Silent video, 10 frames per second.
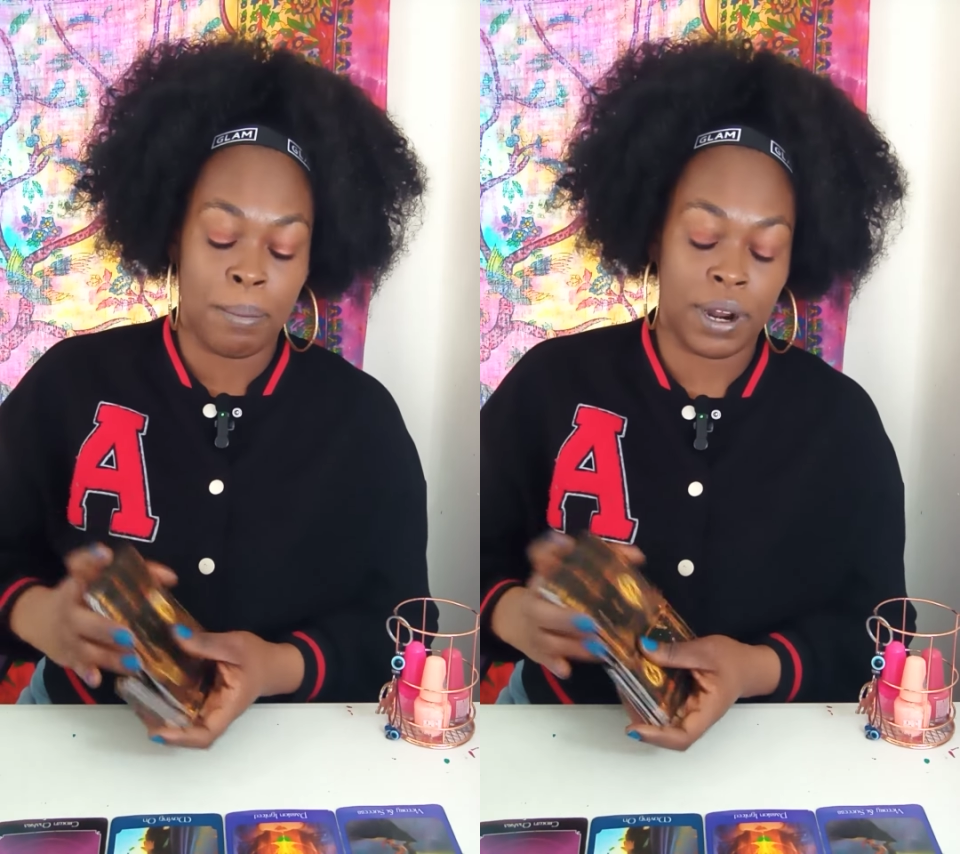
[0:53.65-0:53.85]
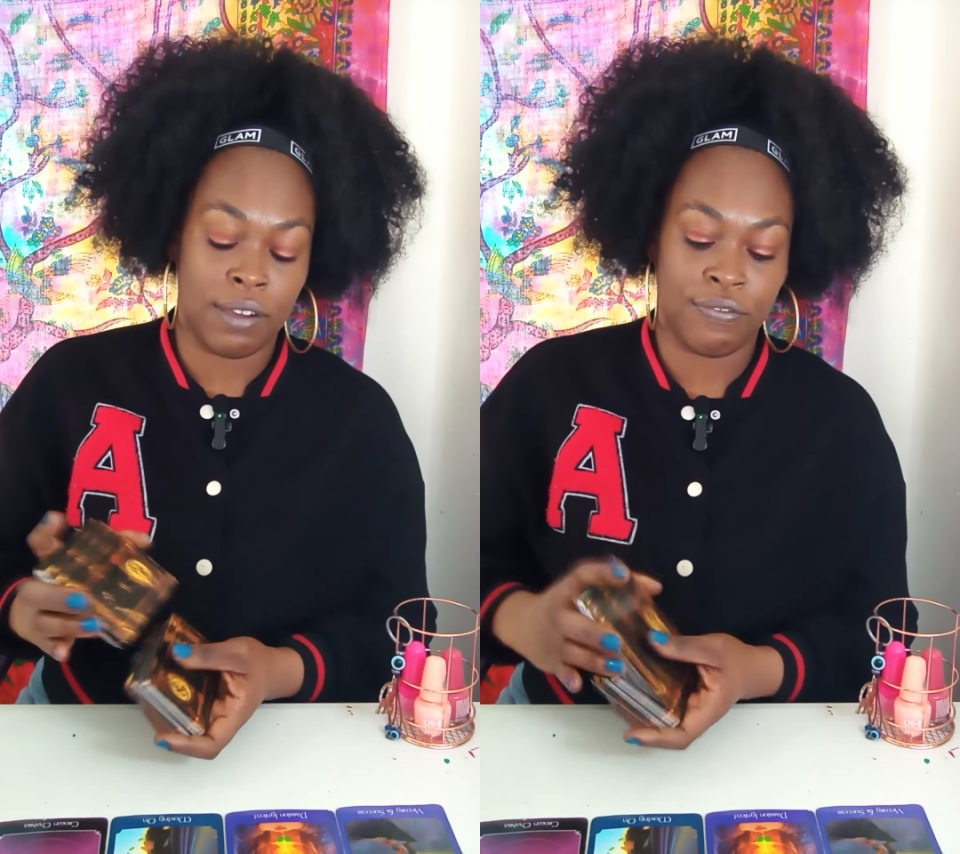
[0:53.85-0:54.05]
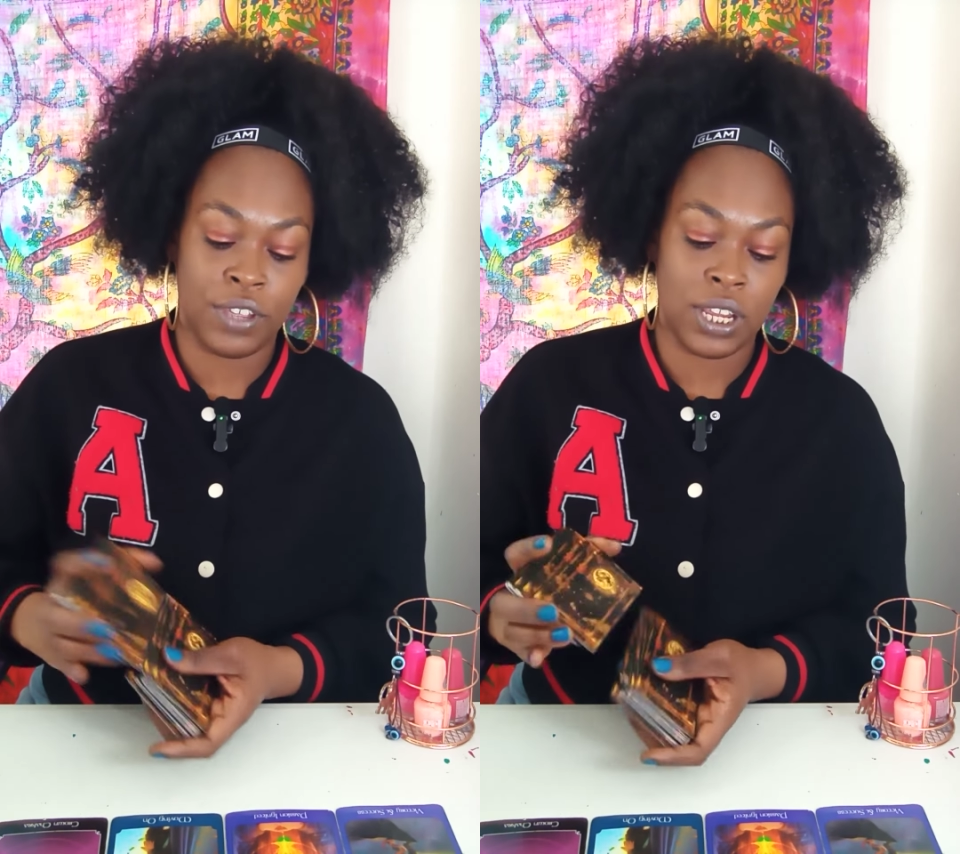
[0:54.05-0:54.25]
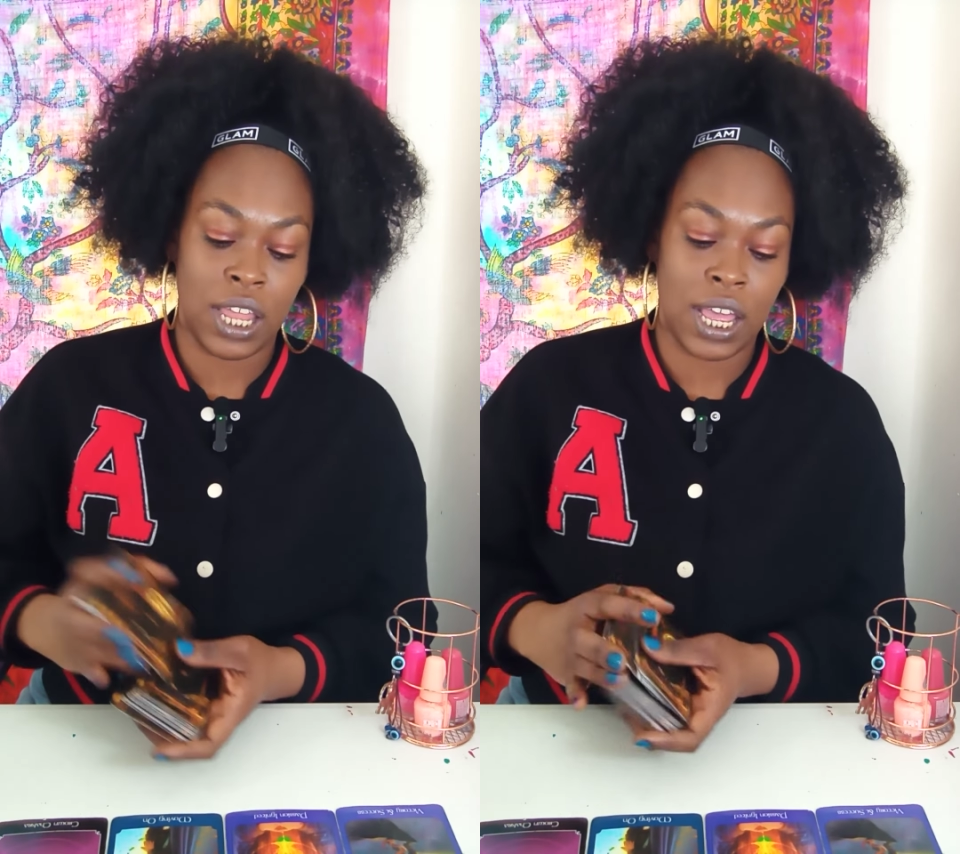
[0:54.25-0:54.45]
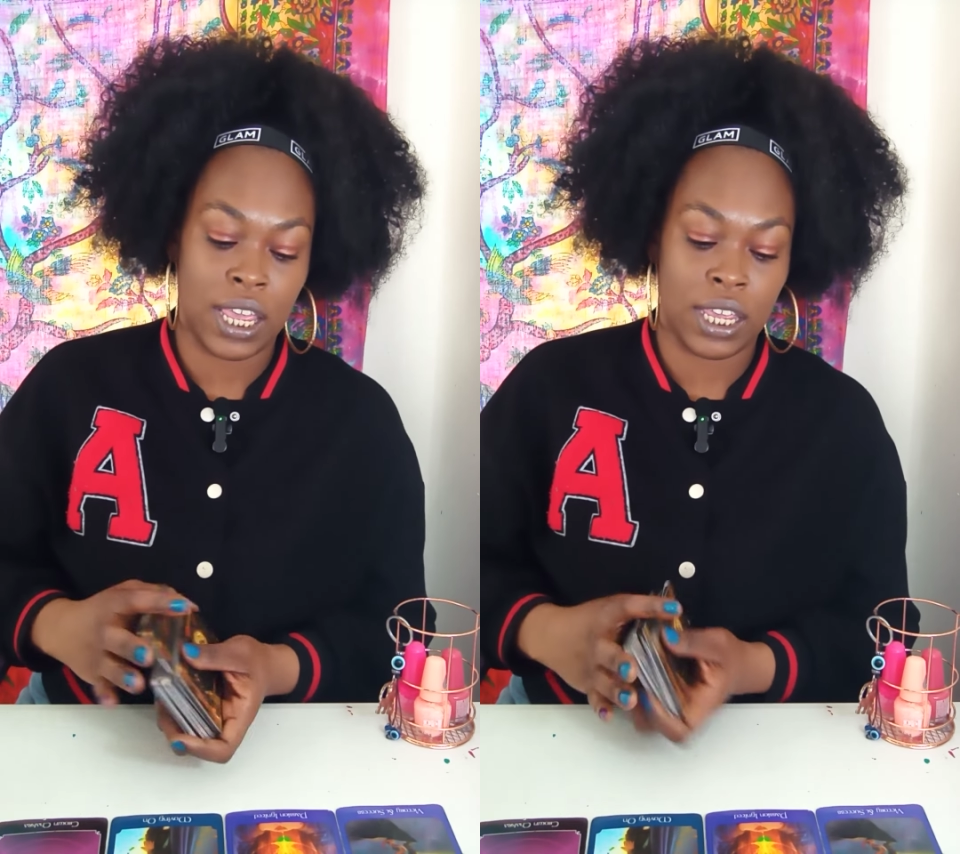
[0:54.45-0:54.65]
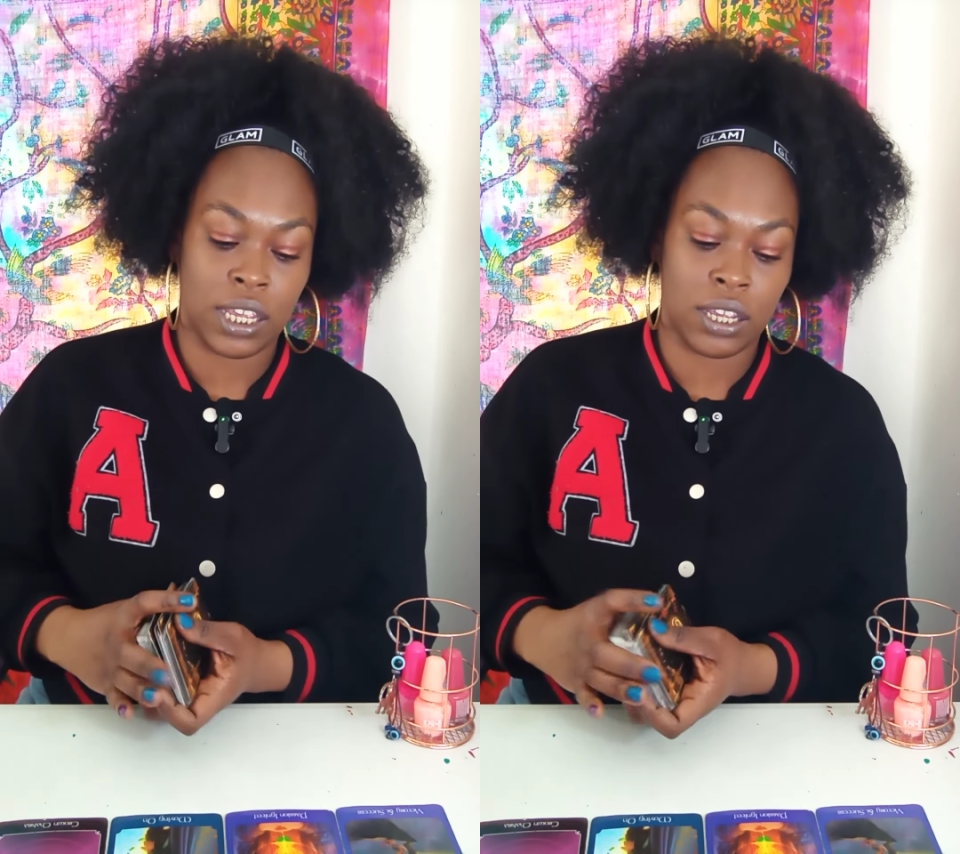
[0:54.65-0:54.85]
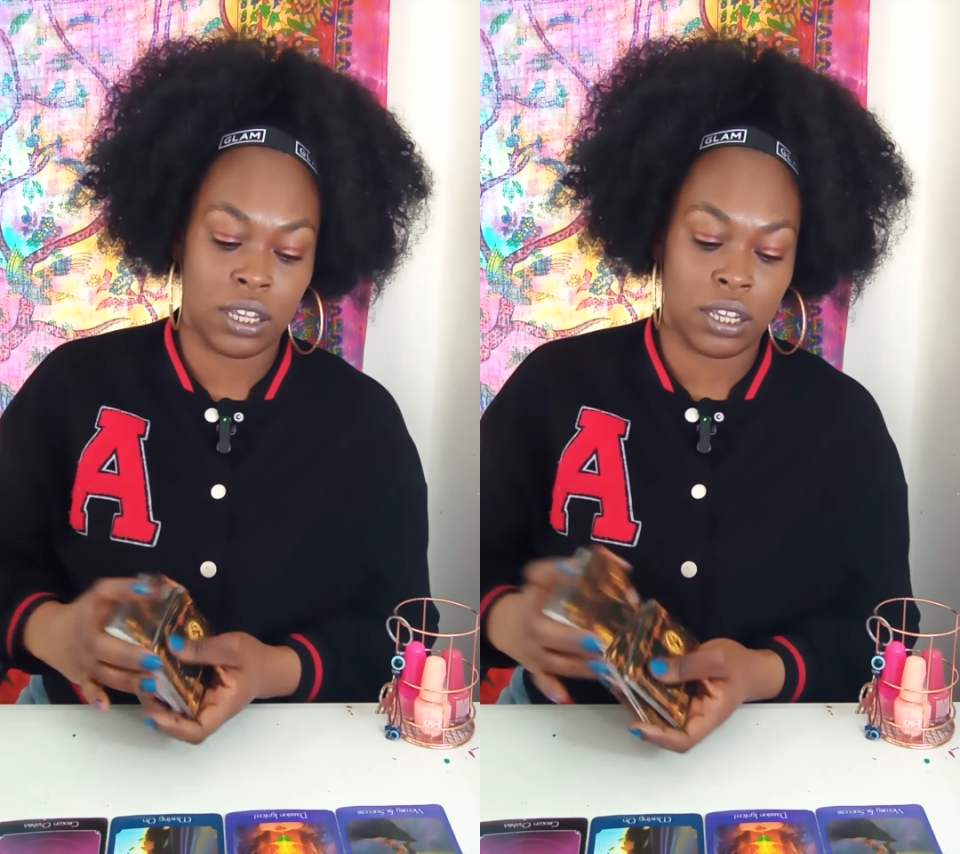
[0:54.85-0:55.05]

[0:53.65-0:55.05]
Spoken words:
But I feel like